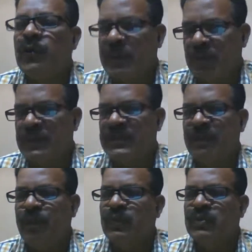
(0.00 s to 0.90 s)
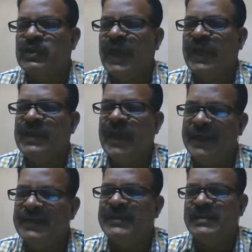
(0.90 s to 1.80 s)
policy, post
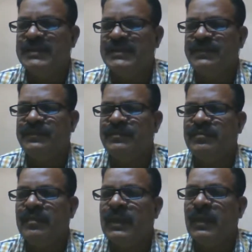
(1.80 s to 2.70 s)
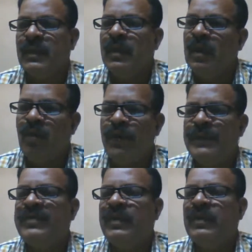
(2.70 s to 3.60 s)
1990s, we have
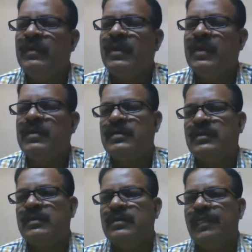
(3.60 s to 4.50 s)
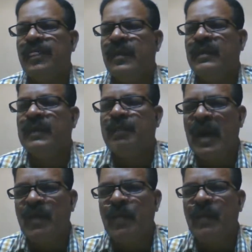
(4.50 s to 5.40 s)
seen that the
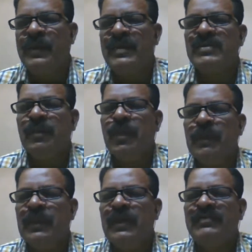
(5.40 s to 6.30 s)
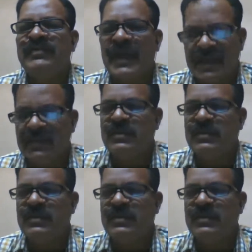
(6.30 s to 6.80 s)
performance of public sector